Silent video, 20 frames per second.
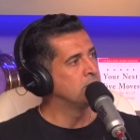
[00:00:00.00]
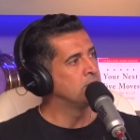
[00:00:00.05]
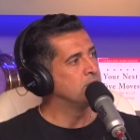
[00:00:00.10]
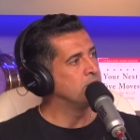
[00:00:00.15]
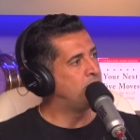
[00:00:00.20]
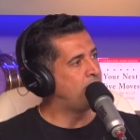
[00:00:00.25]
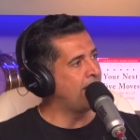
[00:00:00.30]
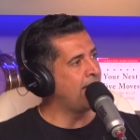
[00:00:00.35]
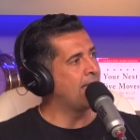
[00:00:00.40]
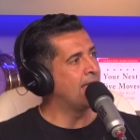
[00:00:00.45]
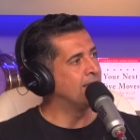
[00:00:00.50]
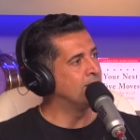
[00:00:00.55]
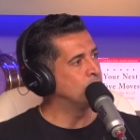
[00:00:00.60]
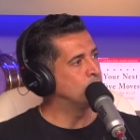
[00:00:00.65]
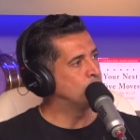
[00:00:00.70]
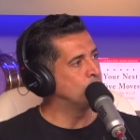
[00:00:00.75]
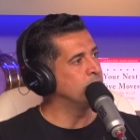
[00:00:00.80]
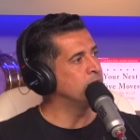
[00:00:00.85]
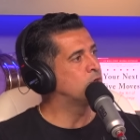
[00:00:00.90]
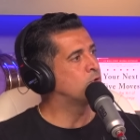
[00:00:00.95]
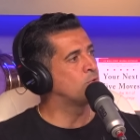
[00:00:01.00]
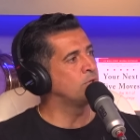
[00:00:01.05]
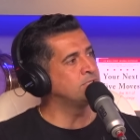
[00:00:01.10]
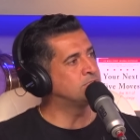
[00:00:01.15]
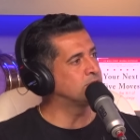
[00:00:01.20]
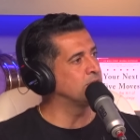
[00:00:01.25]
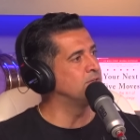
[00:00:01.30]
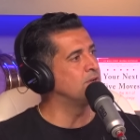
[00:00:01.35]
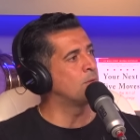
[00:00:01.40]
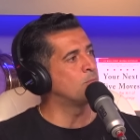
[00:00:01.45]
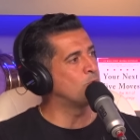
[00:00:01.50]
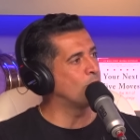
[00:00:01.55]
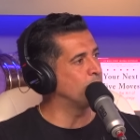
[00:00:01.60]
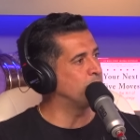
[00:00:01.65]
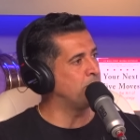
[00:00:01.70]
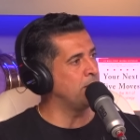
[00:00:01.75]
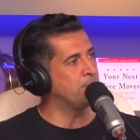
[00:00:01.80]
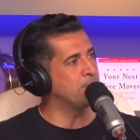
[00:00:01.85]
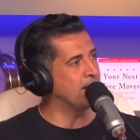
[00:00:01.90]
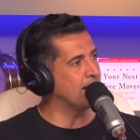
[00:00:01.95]
than to increase the number
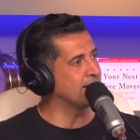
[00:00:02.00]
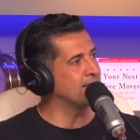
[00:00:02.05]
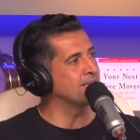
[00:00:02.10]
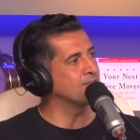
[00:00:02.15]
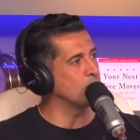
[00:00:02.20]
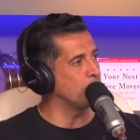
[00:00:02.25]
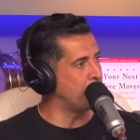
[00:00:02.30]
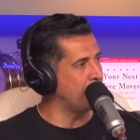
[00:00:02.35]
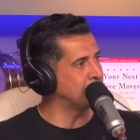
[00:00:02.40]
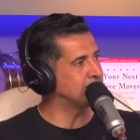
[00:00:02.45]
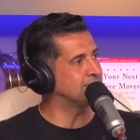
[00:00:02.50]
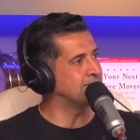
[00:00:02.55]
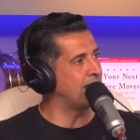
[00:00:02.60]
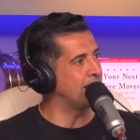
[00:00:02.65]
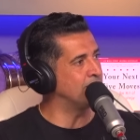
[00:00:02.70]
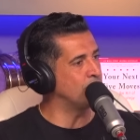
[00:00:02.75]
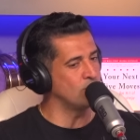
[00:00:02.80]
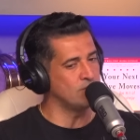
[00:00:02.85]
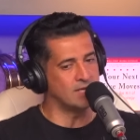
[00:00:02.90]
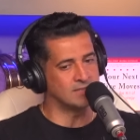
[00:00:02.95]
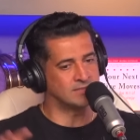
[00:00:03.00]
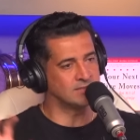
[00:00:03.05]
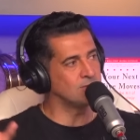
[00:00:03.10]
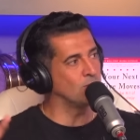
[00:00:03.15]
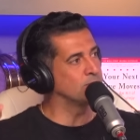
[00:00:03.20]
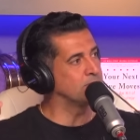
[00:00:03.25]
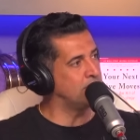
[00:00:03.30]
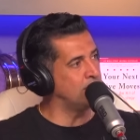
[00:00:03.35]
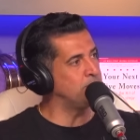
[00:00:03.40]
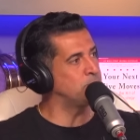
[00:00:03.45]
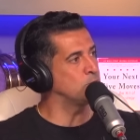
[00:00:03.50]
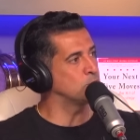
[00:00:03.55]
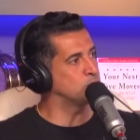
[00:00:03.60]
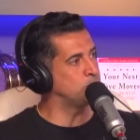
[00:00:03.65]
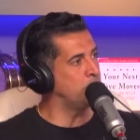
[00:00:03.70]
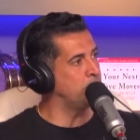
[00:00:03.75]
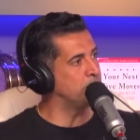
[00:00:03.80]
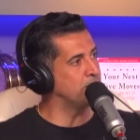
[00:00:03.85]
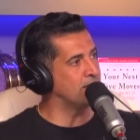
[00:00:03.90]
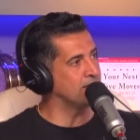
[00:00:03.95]
of people that get the best out of you, yet still keep those
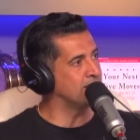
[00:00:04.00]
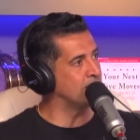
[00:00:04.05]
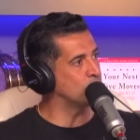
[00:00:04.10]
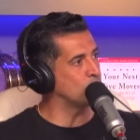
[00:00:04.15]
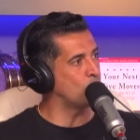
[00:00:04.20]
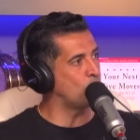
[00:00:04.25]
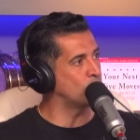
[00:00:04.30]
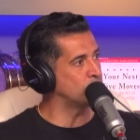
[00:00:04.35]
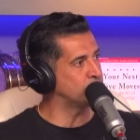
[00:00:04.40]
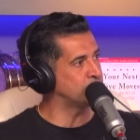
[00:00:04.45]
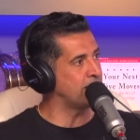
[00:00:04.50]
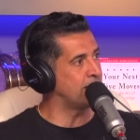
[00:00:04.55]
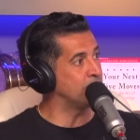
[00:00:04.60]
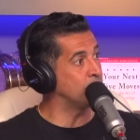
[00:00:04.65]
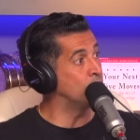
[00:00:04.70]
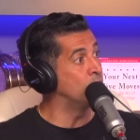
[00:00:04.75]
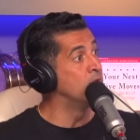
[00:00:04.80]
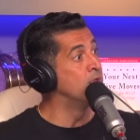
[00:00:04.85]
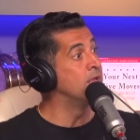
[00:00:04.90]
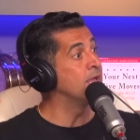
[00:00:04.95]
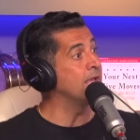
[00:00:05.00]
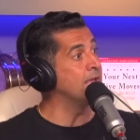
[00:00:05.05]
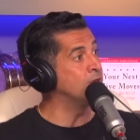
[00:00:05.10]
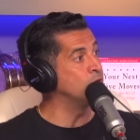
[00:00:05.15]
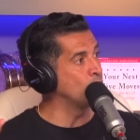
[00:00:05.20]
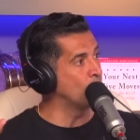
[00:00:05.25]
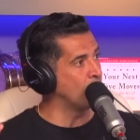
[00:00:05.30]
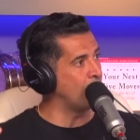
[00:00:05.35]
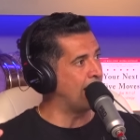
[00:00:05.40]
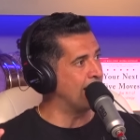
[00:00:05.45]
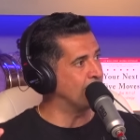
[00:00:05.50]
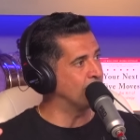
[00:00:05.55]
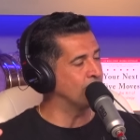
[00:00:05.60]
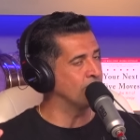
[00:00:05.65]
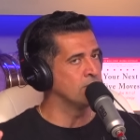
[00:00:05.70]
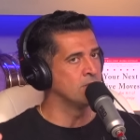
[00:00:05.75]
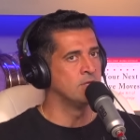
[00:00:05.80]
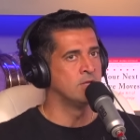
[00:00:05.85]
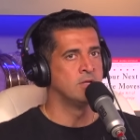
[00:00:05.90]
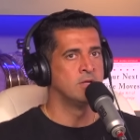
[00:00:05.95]
people that get the worst out of you in your
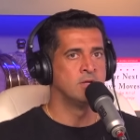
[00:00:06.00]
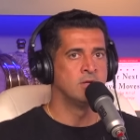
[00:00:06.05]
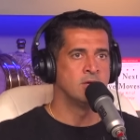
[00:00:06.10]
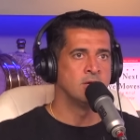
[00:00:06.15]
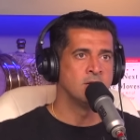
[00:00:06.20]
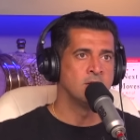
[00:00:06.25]
life. Hmm.